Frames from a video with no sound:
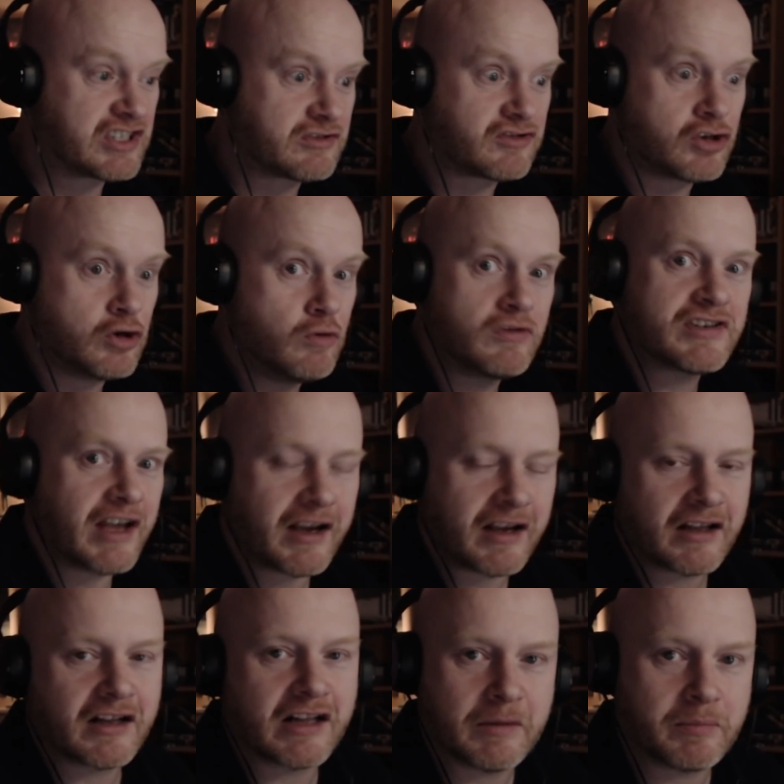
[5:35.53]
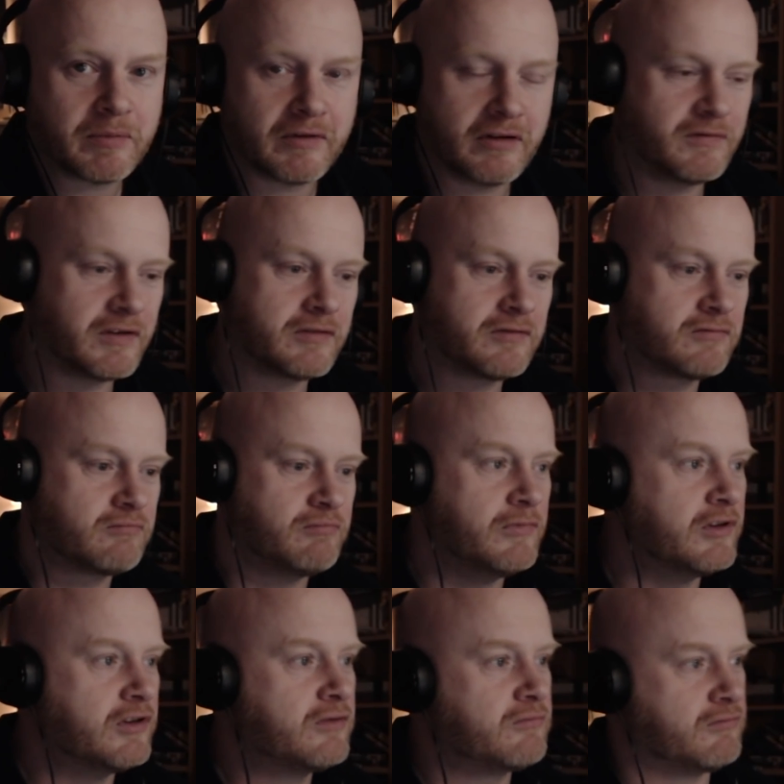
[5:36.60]
two second clip of a
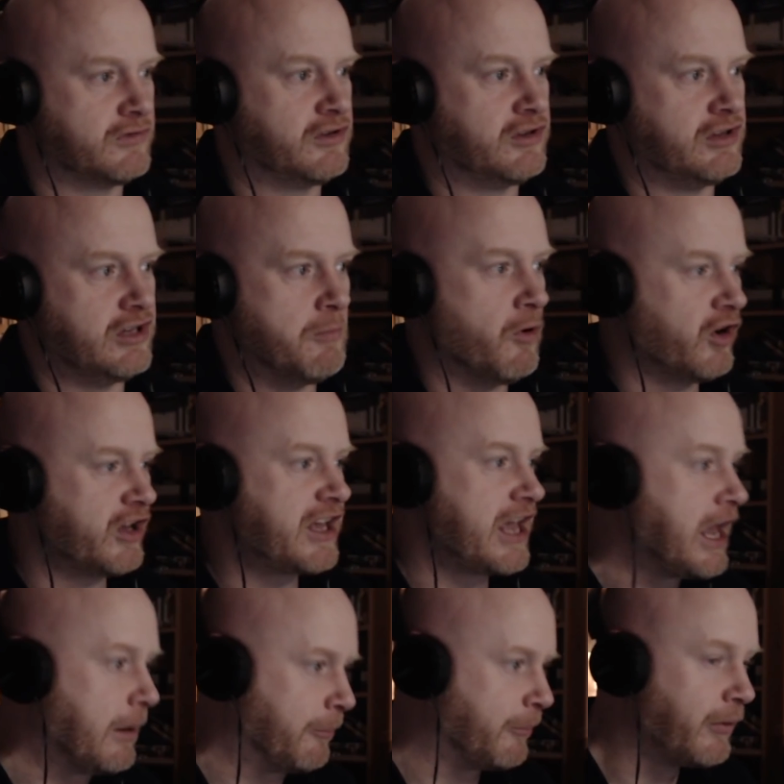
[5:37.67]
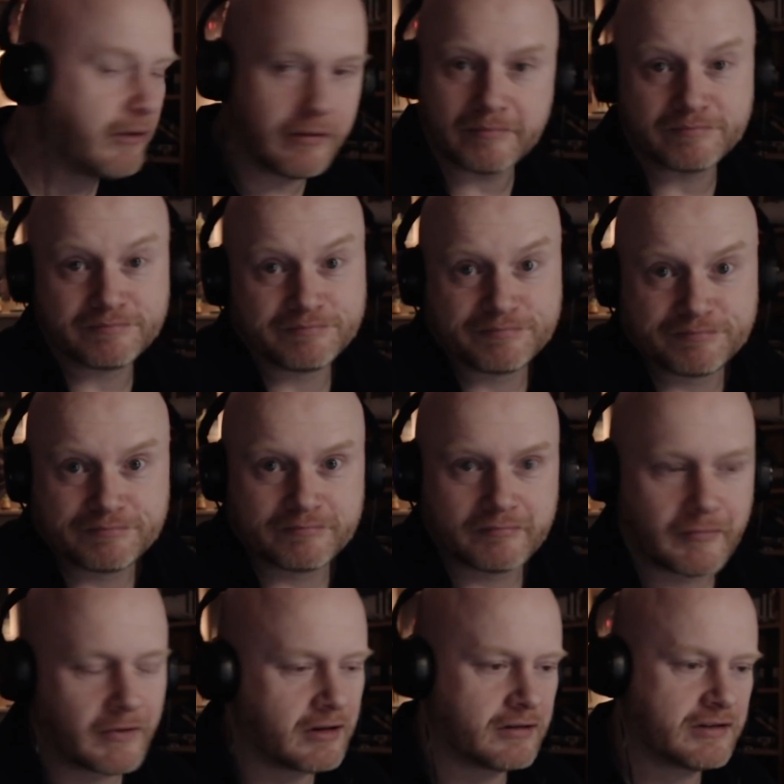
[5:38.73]
demonic ape.
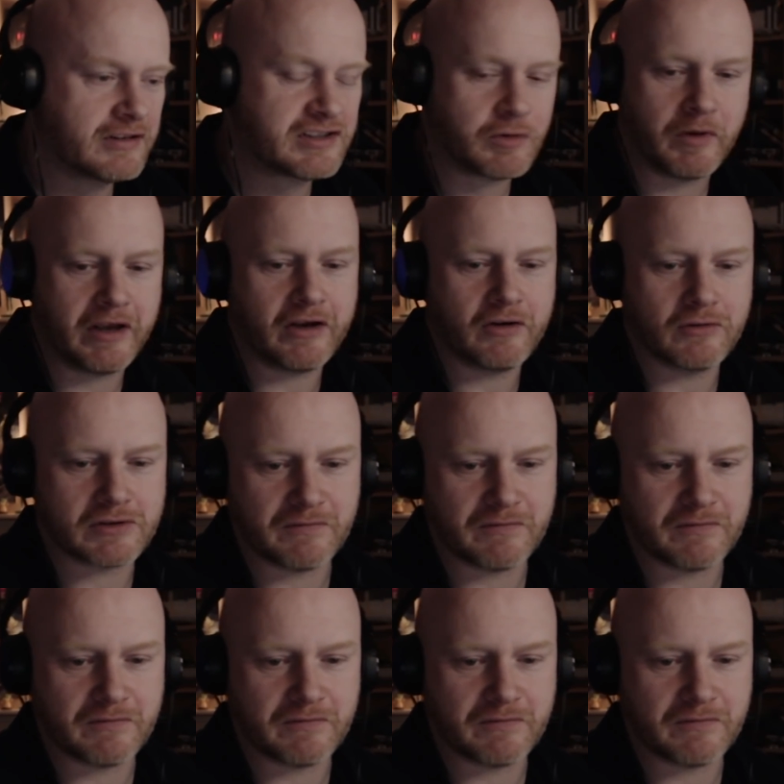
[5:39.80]
That's the way it goes,